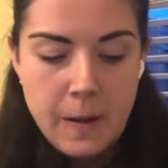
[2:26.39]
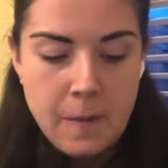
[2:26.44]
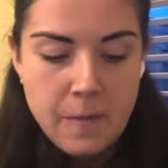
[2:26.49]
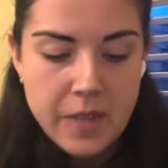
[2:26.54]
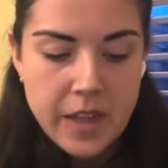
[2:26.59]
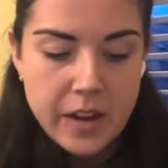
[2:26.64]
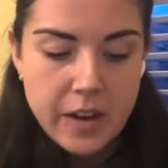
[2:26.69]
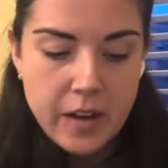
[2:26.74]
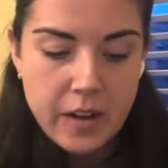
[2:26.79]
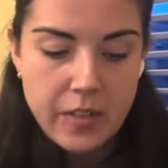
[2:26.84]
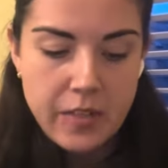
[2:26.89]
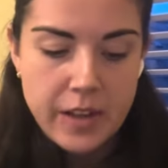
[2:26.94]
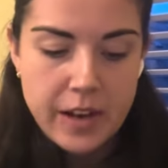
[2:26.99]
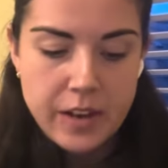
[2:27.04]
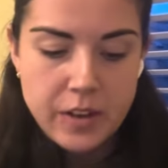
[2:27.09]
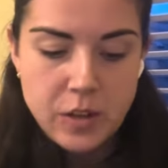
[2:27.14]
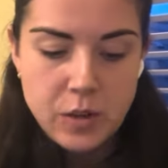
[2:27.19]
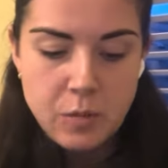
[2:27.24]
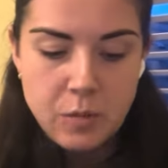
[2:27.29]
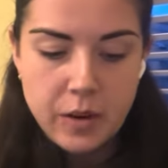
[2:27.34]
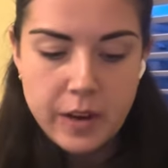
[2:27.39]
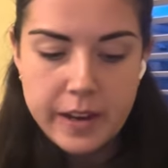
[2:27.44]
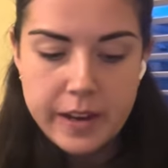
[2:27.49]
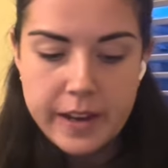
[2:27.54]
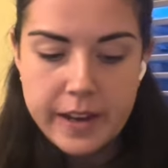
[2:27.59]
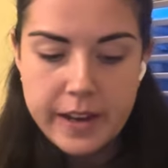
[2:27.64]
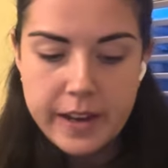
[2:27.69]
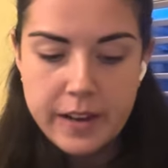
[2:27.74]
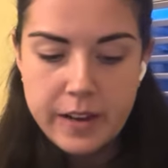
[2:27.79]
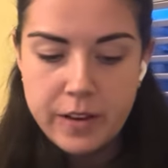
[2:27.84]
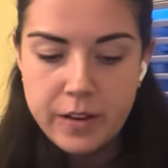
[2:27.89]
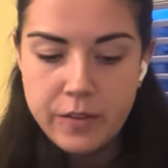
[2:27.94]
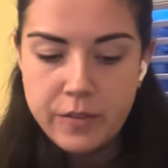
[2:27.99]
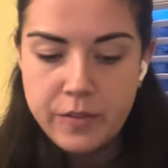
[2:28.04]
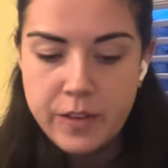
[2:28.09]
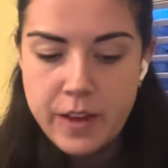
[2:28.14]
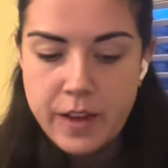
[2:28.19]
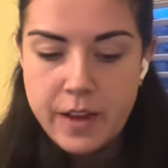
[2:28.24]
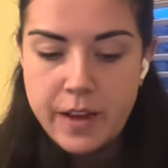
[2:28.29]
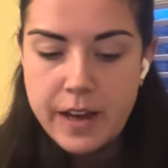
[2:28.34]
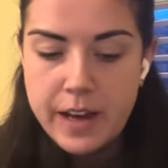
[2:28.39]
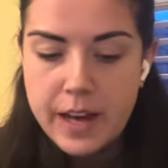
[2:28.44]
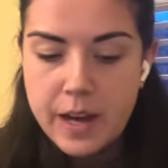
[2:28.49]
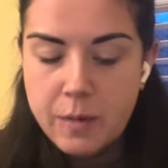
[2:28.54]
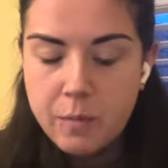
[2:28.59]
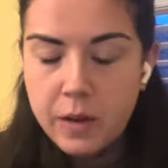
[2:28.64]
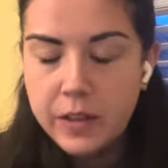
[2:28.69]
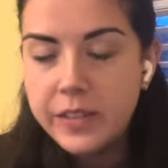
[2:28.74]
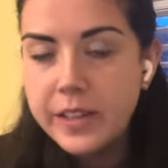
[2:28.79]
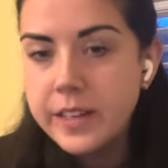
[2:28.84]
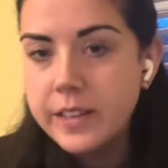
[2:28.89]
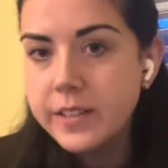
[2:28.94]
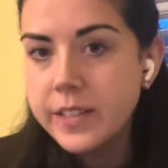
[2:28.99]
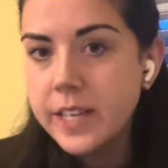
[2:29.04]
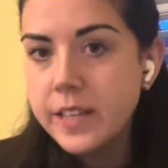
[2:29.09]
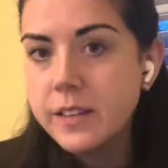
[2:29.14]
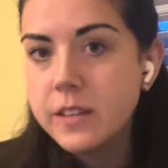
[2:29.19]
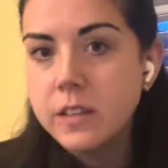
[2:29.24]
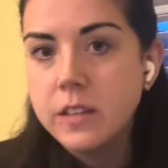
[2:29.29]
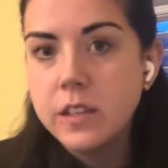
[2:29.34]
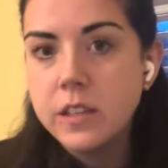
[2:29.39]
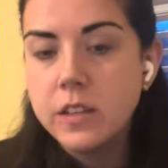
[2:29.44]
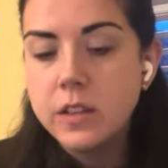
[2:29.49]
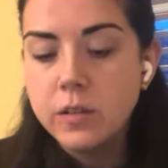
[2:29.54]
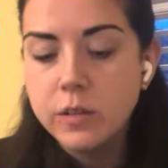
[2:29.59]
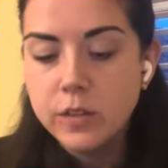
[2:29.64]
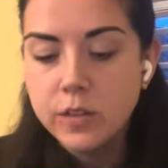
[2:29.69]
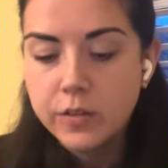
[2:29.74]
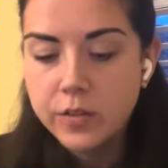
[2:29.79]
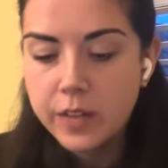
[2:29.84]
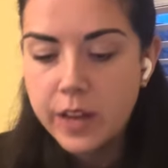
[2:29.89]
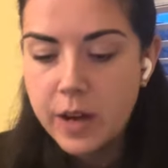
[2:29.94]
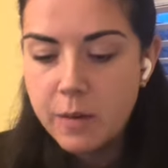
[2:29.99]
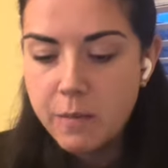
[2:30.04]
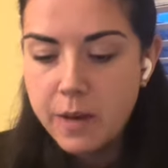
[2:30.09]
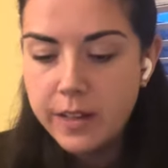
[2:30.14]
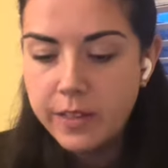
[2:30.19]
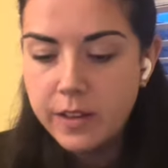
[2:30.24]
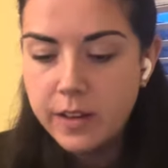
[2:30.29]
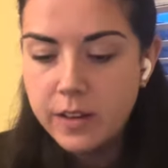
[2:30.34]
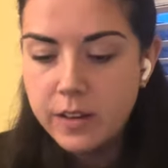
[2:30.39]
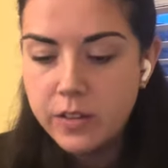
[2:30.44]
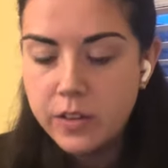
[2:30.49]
and on that you might have like the intensity used for that method,